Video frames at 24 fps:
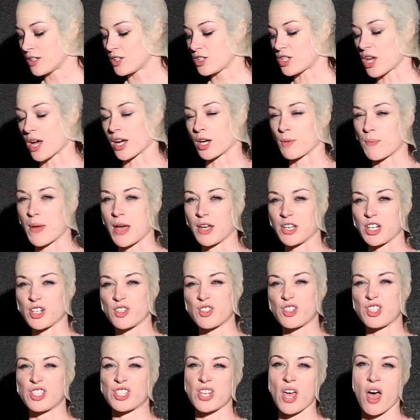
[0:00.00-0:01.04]
Talk about your
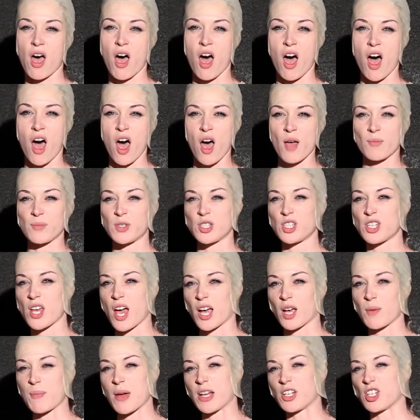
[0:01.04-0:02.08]
Psalms,
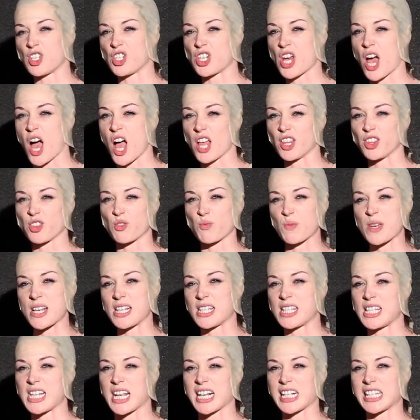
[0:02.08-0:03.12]
talk about John three
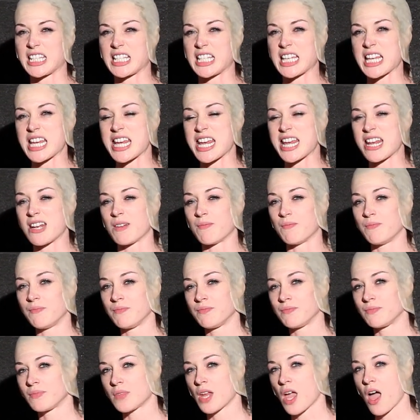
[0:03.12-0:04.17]
sixteen.
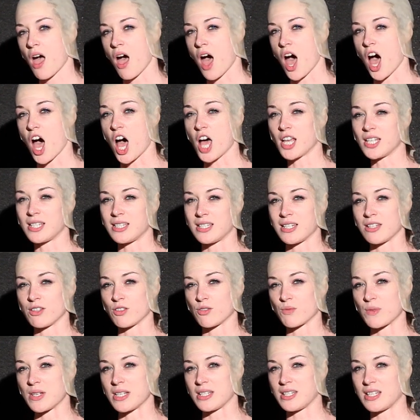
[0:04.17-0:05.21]
Austin
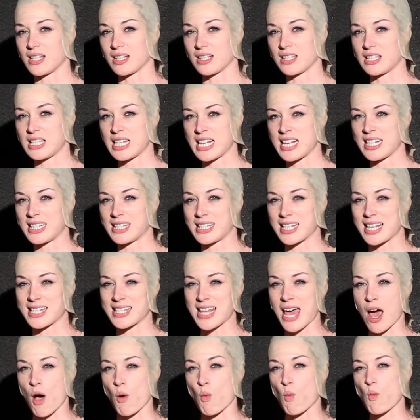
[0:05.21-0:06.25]
three sixteen says,
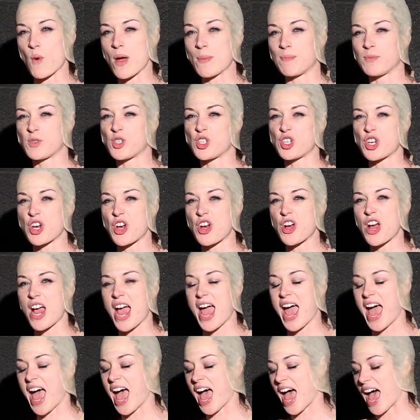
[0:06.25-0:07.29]
I whipped your
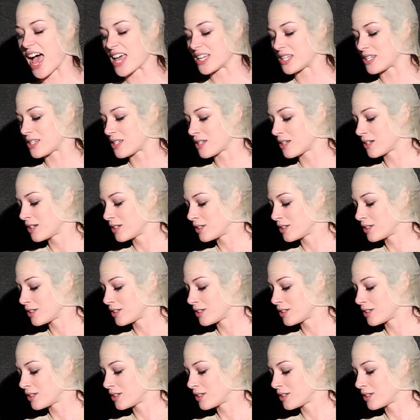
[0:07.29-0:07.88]
ass.